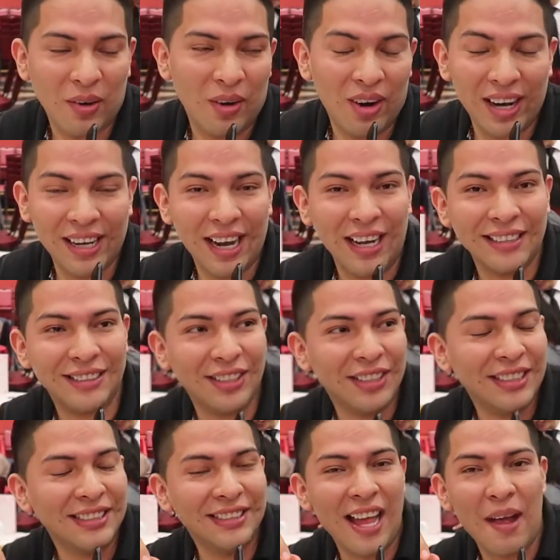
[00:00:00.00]
Alright guys, so
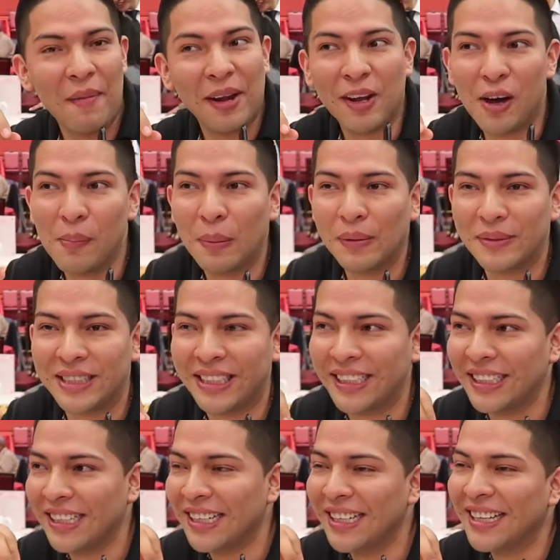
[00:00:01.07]
this is not my cup of
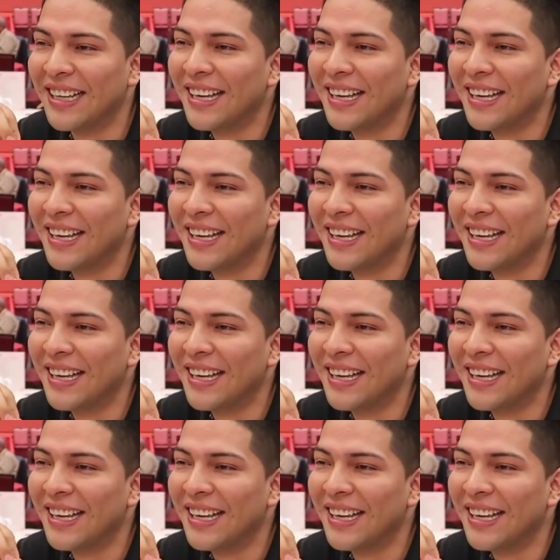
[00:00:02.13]
tea.